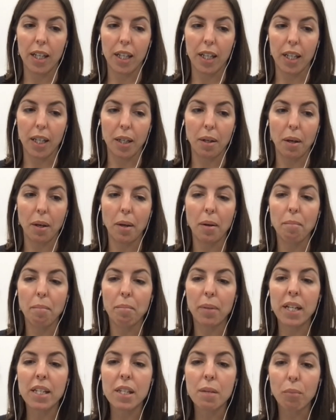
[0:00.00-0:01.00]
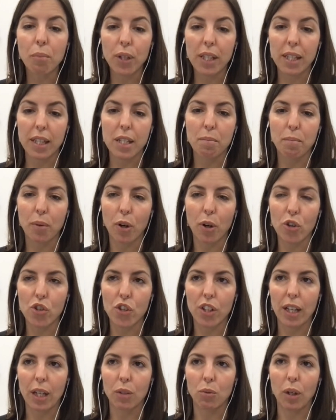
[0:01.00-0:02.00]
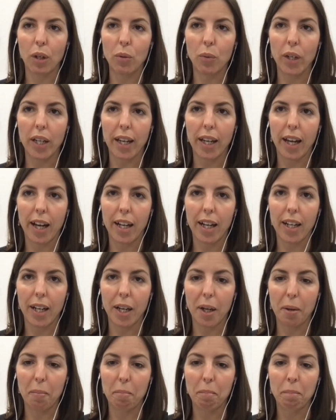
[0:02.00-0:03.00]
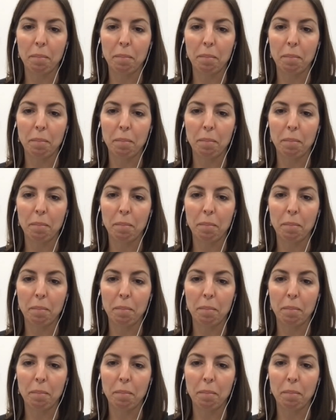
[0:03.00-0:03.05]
in principle in this project actually we can